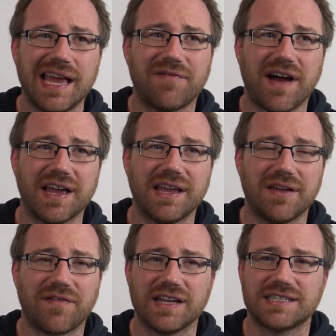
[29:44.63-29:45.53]
If
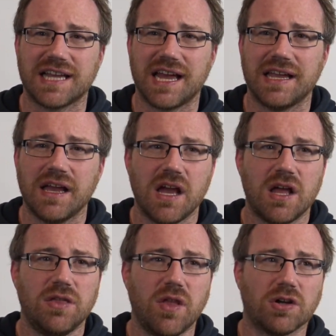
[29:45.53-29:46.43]
I say
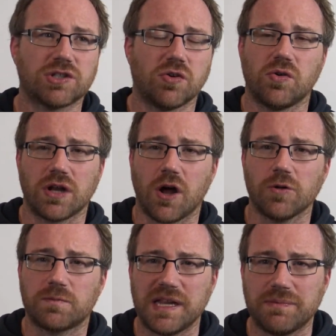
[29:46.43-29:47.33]
not all
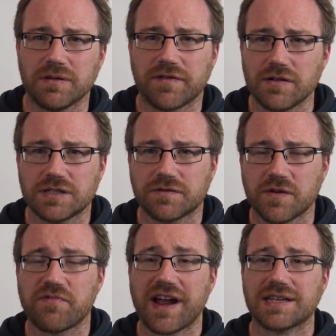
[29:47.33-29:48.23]
old people voted
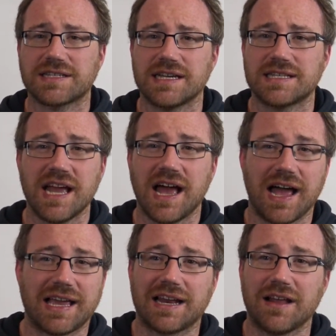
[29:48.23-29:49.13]
for Brexit,
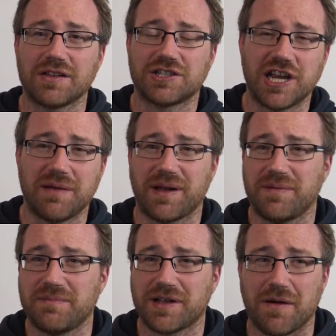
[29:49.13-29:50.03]
I get a load of shit by
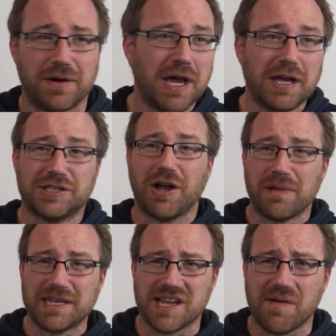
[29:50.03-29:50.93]
people going, stop
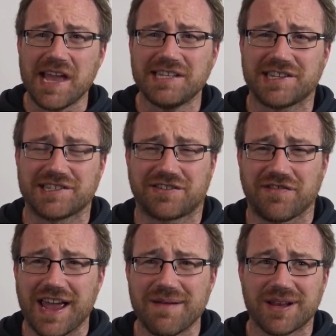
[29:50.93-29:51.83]
being so ageist,
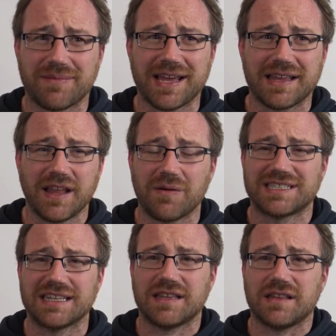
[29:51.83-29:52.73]
Graham. And I'm like, no, I
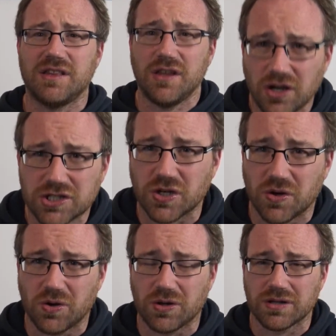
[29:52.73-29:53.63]
said not
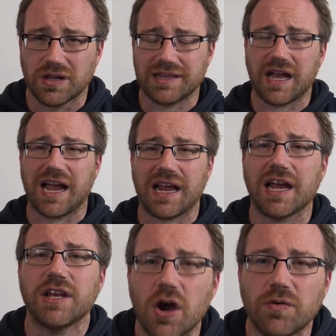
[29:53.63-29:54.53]
all. And
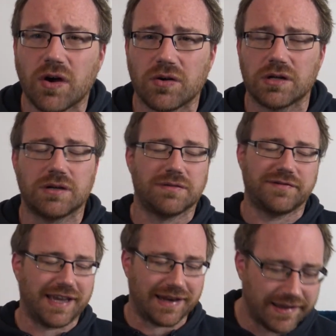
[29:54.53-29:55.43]
I know not, oh,
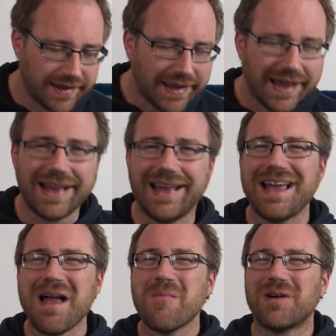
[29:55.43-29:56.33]
forget
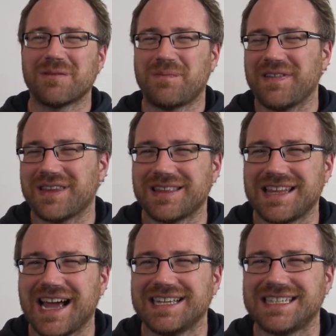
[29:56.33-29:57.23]
it. But
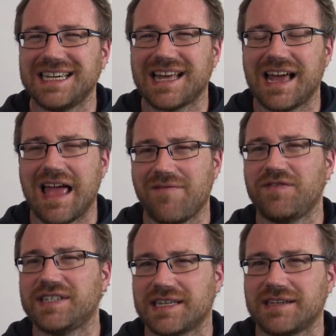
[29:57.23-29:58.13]
the idea that
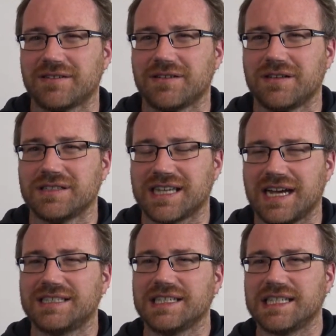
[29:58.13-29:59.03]
every single
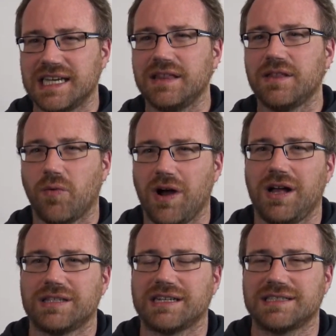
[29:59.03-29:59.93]
scientist in the
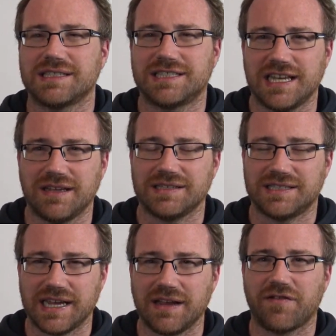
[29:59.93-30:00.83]
world has to
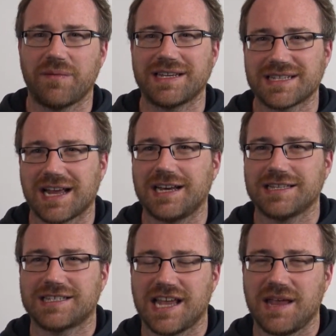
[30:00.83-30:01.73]
sing from exactly
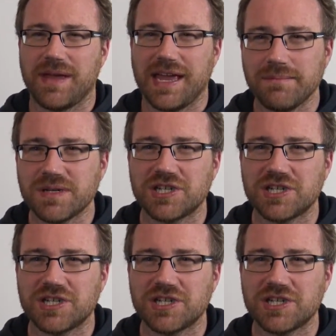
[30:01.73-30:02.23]
the same hymn